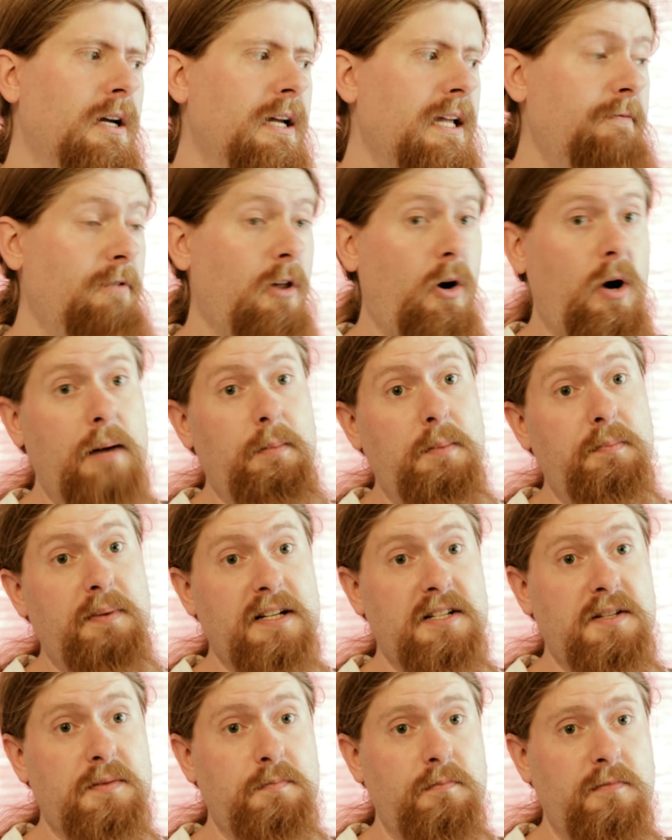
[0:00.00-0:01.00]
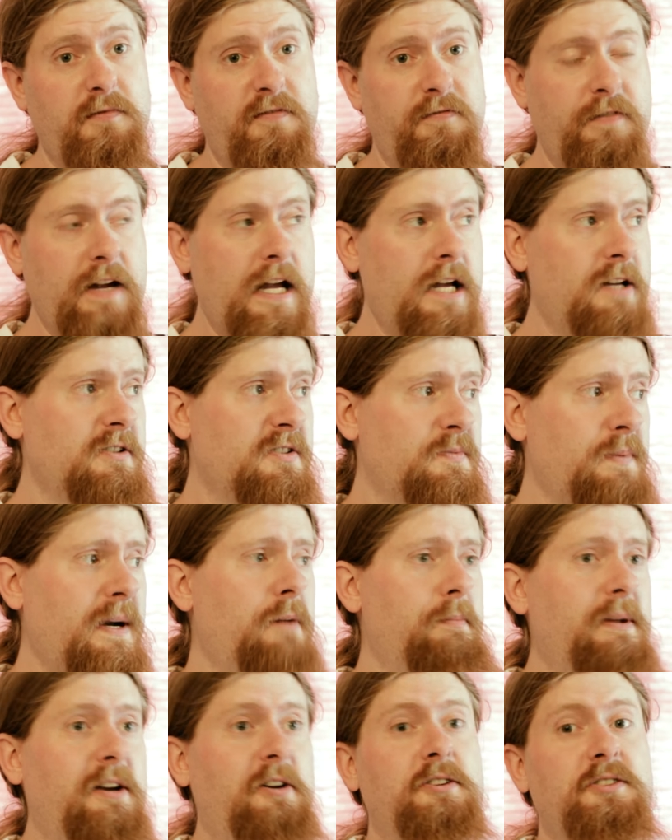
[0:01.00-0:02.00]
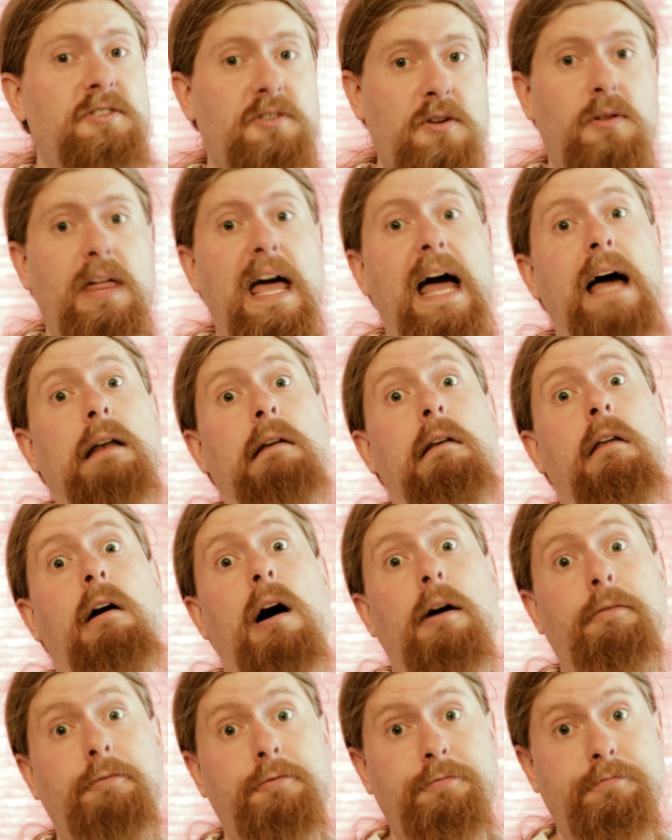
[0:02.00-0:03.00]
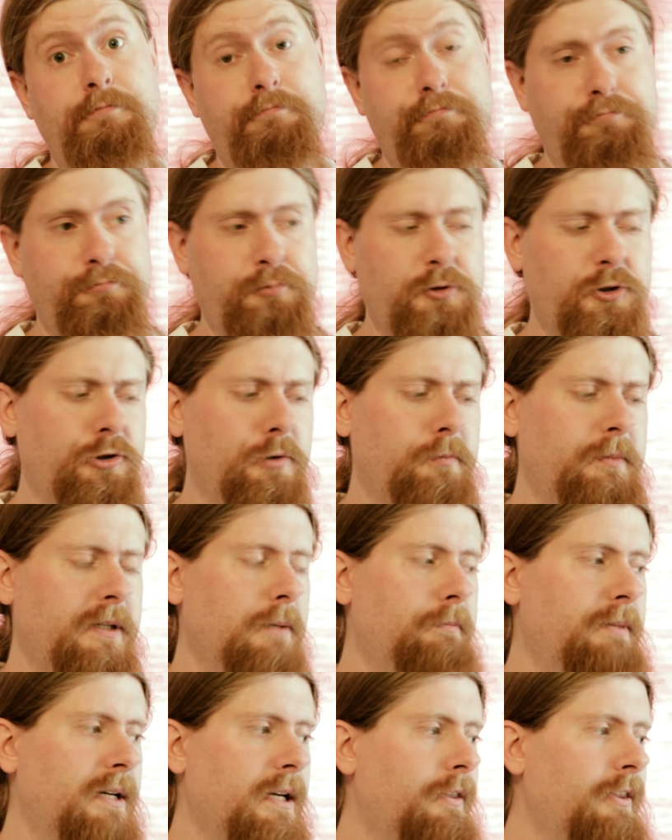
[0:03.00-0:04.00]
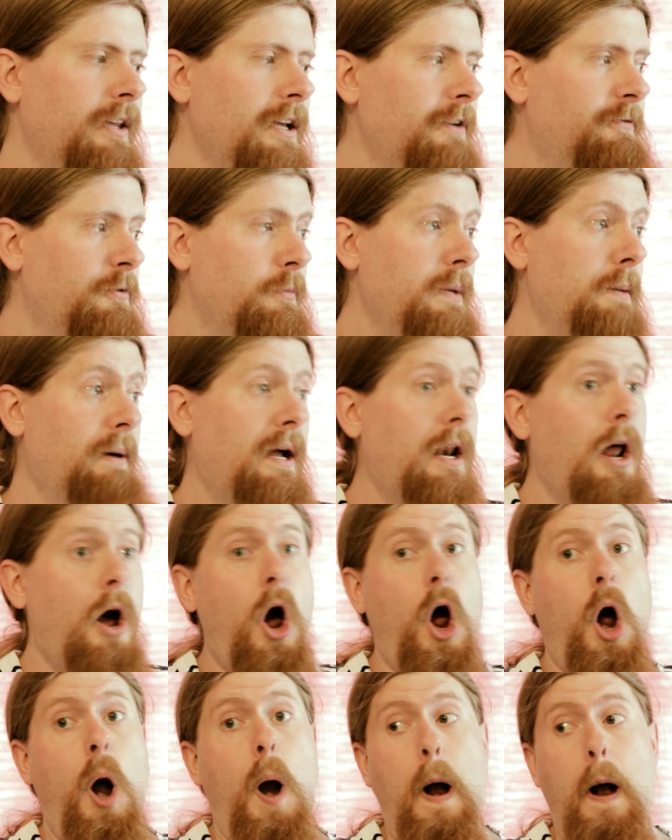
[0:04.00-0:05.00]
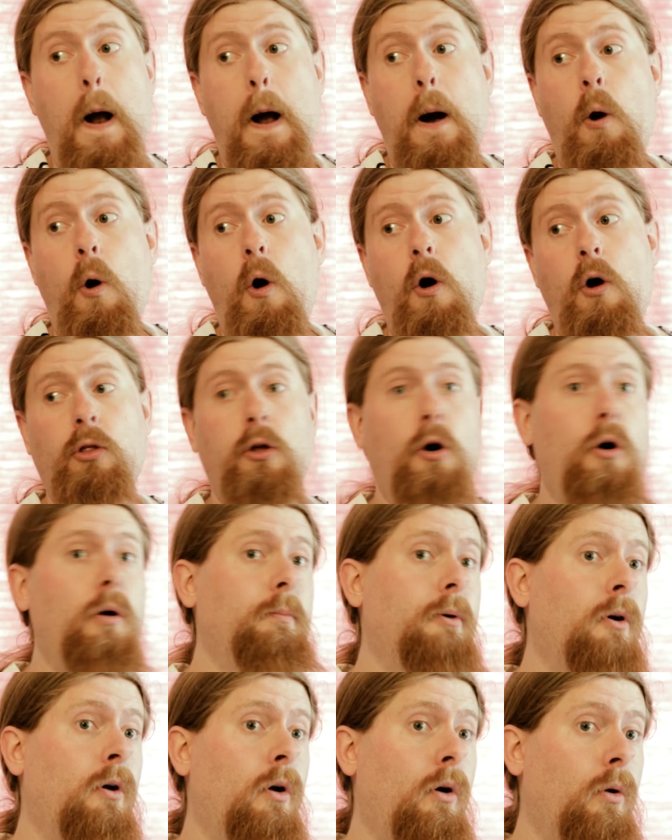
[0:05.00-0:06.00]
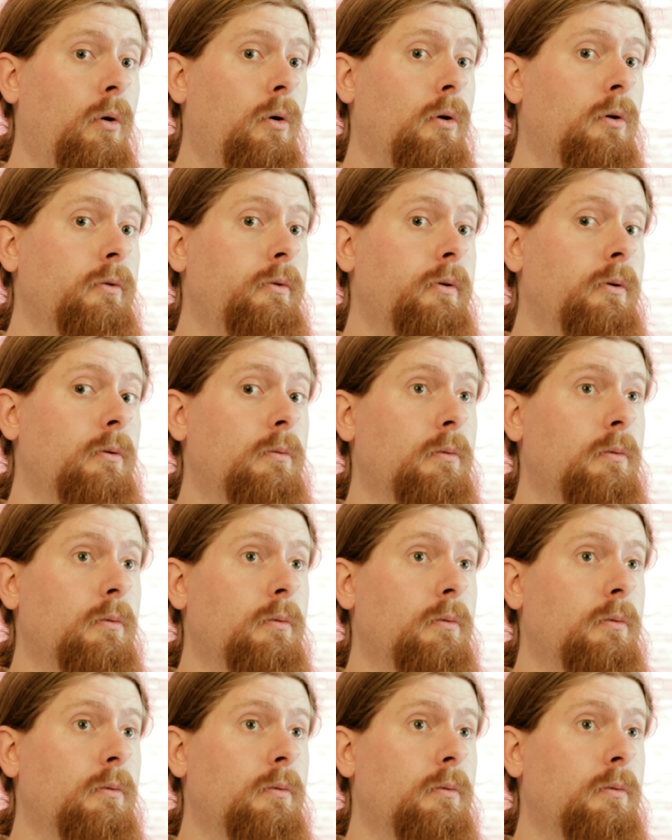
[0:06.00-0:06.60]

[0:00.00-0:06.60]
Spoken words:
even though I'm a big fan of the Spider Marriage, so that enough should be a big thing for me, but lo and behold,